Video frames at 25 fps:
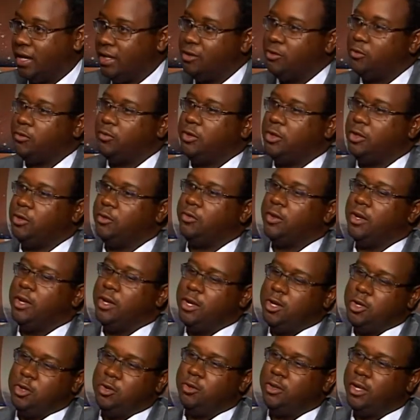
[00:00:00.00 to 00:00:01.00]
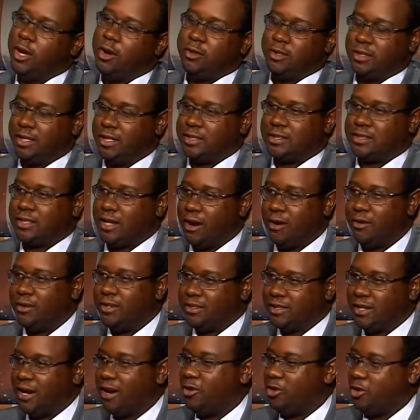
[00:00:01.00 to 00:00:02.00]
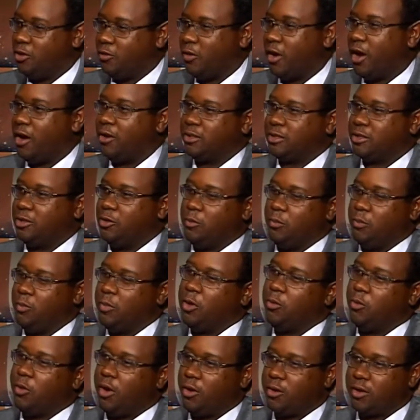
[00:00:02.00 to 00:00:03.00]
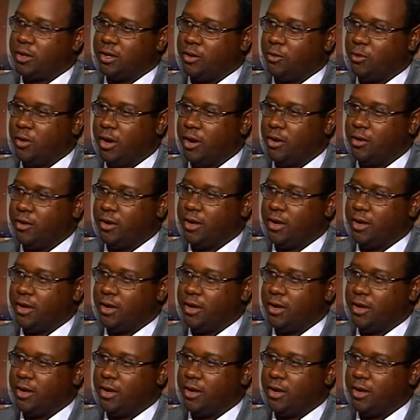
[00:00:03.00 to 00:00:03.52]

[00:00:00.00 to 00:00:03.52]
You don't just talk the talk. You've also been walking the walk.